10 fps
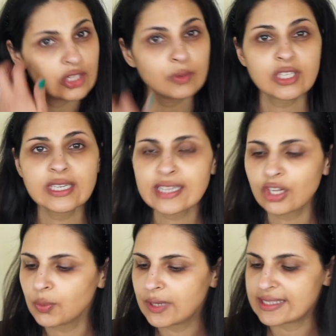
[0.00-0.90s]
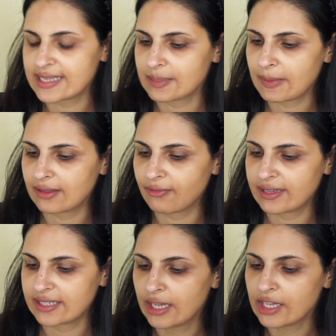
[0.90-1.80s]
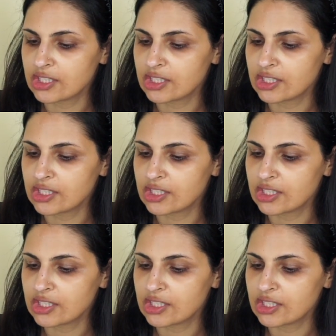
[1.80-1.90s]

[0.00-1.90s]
So I'm just going to tell you what it says about the foundation.